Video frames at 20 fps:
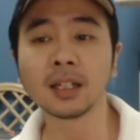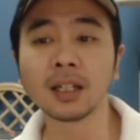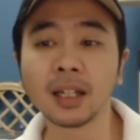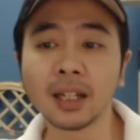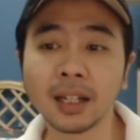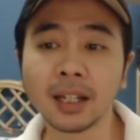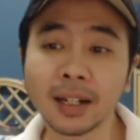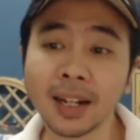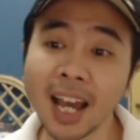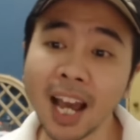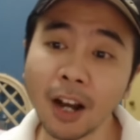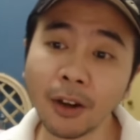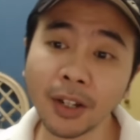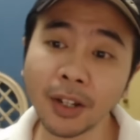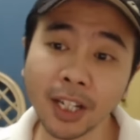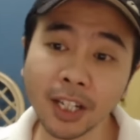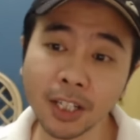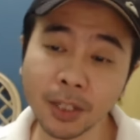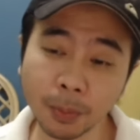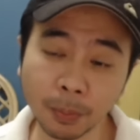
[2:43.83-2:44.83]
And now
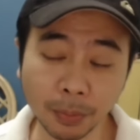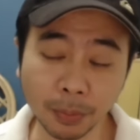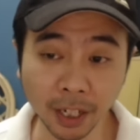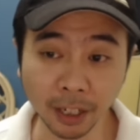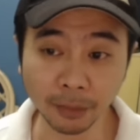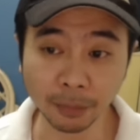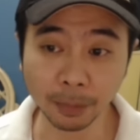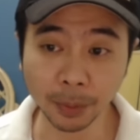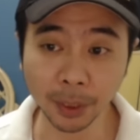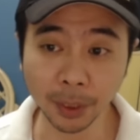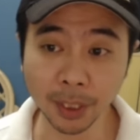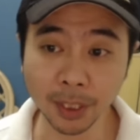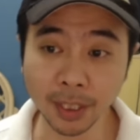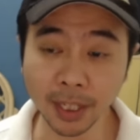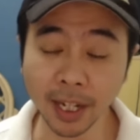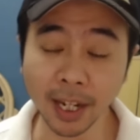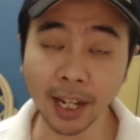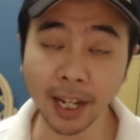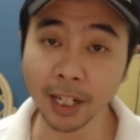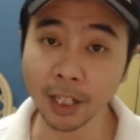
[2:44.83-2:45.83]
his Brave Burst
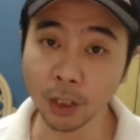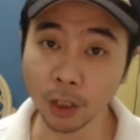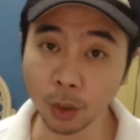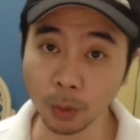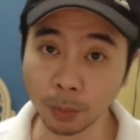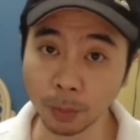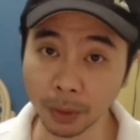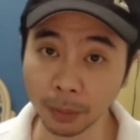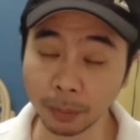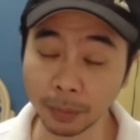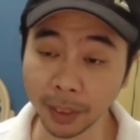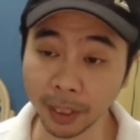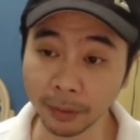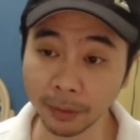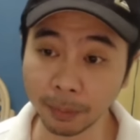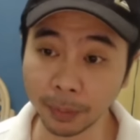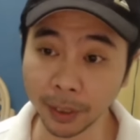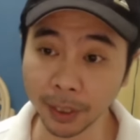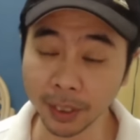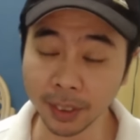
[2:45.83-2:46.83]
and Super
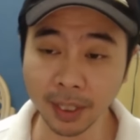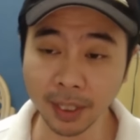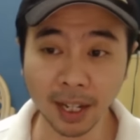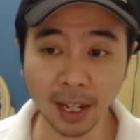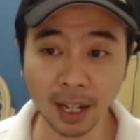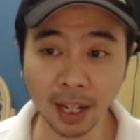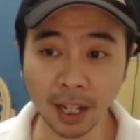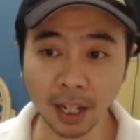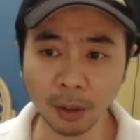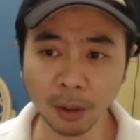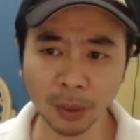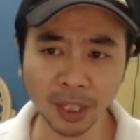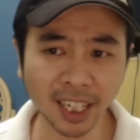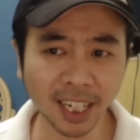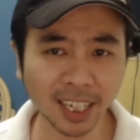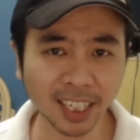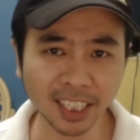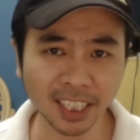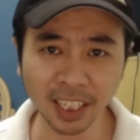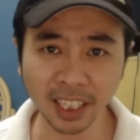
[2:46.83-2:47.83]
Brave Burst. We
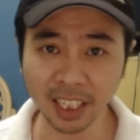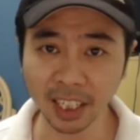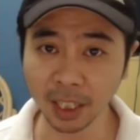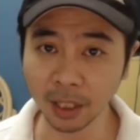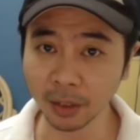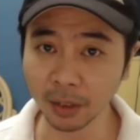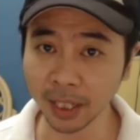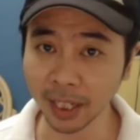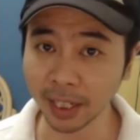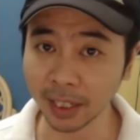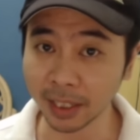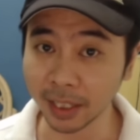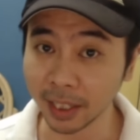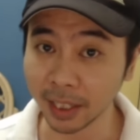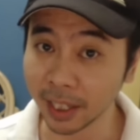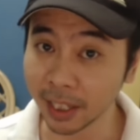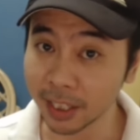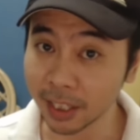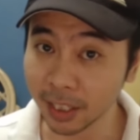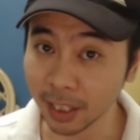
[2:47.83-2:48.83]
gotta take a look at
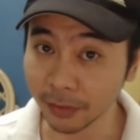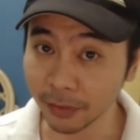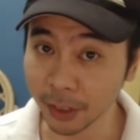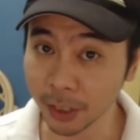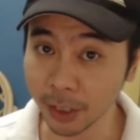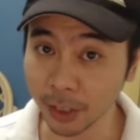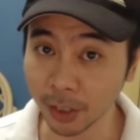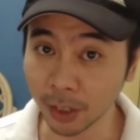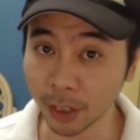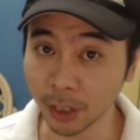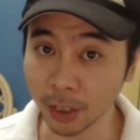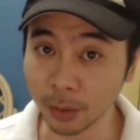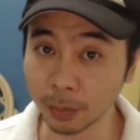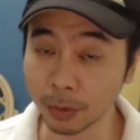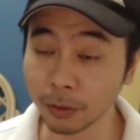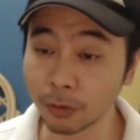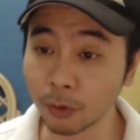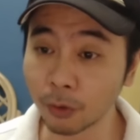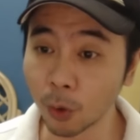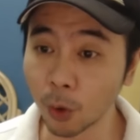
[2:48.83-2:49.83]
his 7 stars
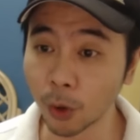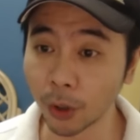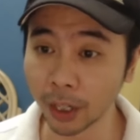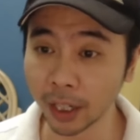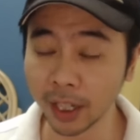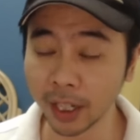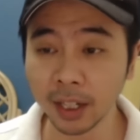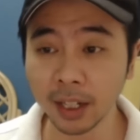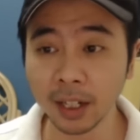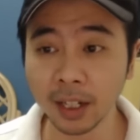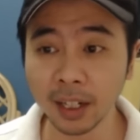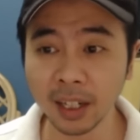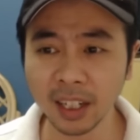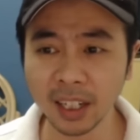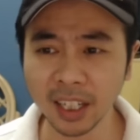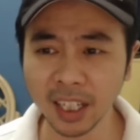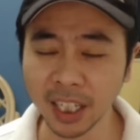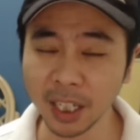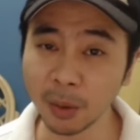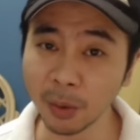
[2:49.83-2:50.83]
before.
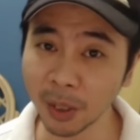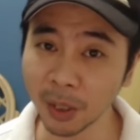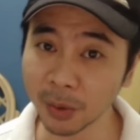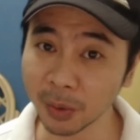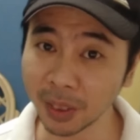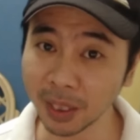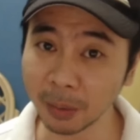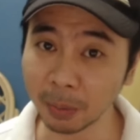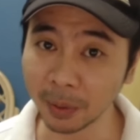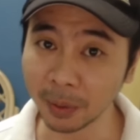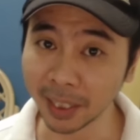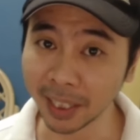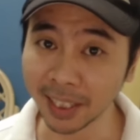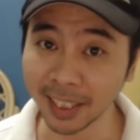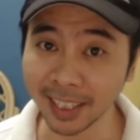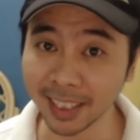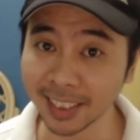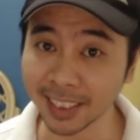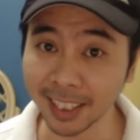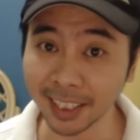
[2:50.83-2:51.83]
He was really plain
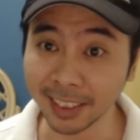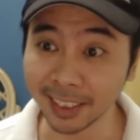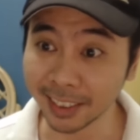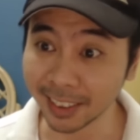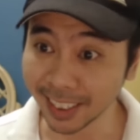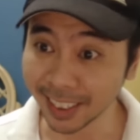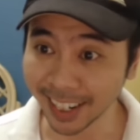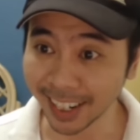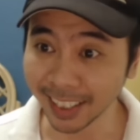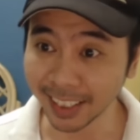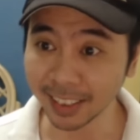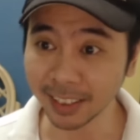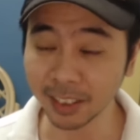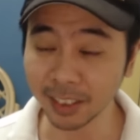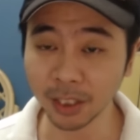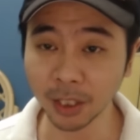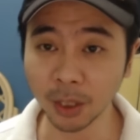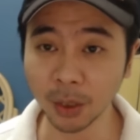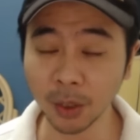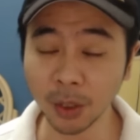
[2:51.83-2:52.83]
as I said,
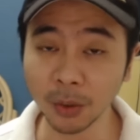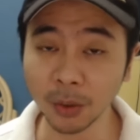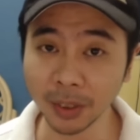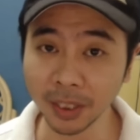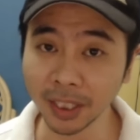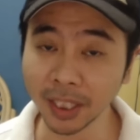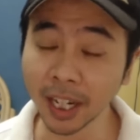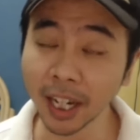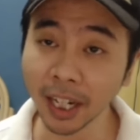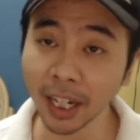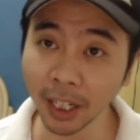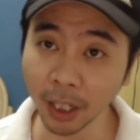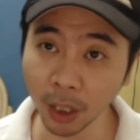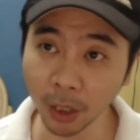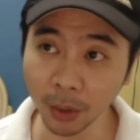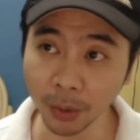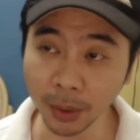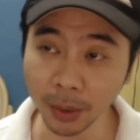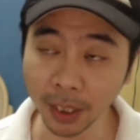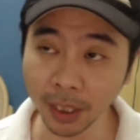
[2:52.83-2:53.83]
so only
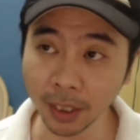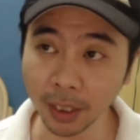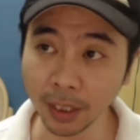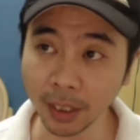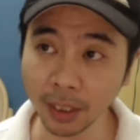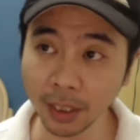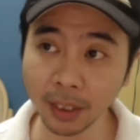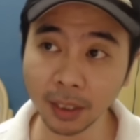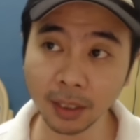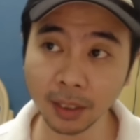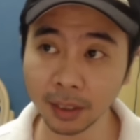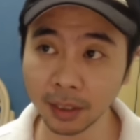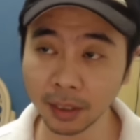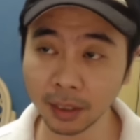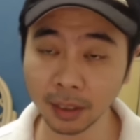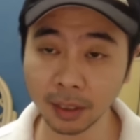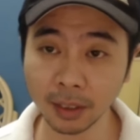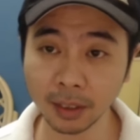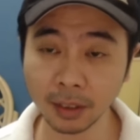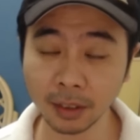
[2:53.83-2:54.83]
AoE
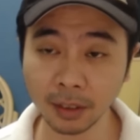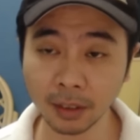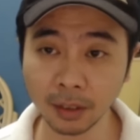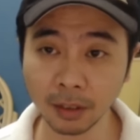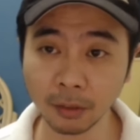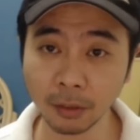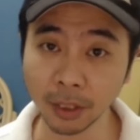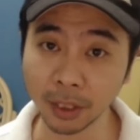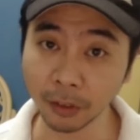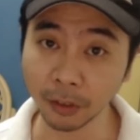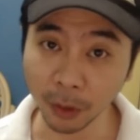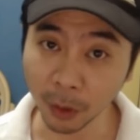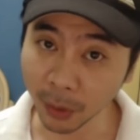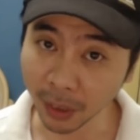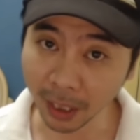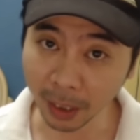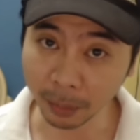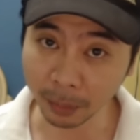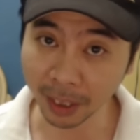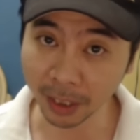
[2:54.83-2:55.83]
with a few
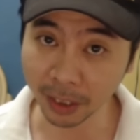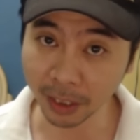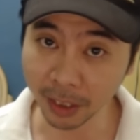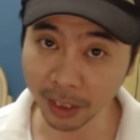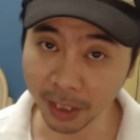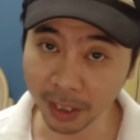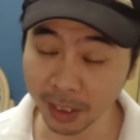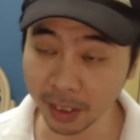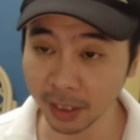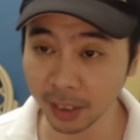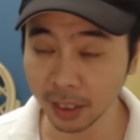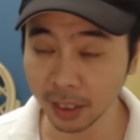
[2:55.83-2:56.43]
elementals,